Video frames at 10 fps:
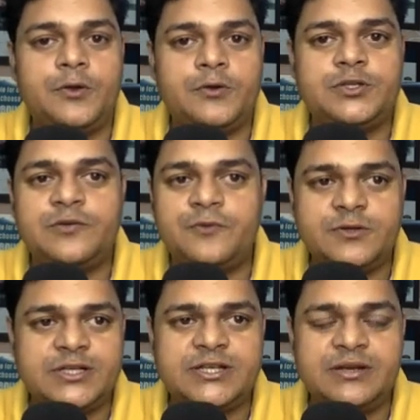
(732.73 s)
yourself for
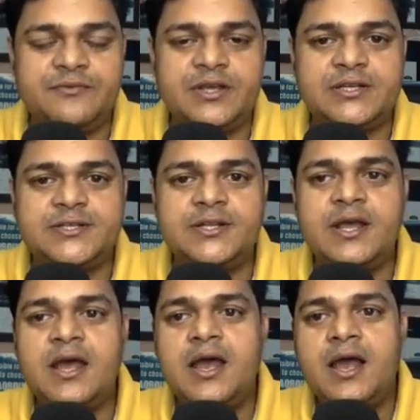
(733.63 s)
the certification
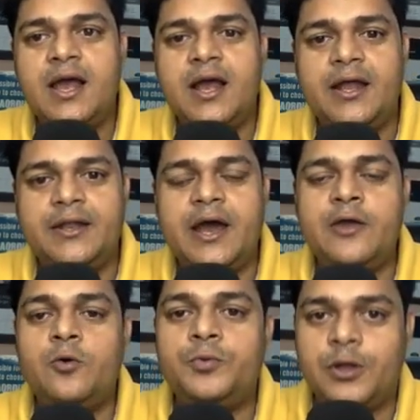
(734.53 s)
and I
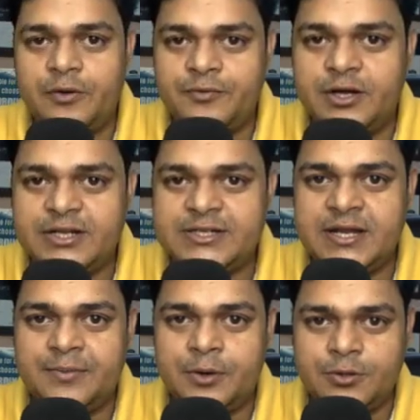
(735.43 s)
hope you all of you
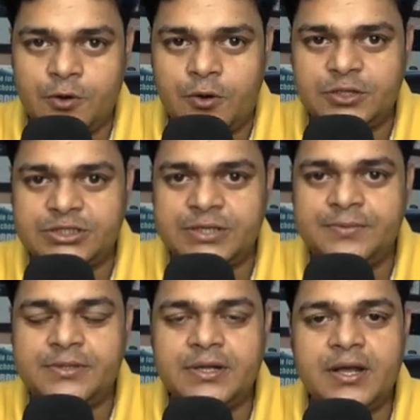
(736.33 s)
understand about the concept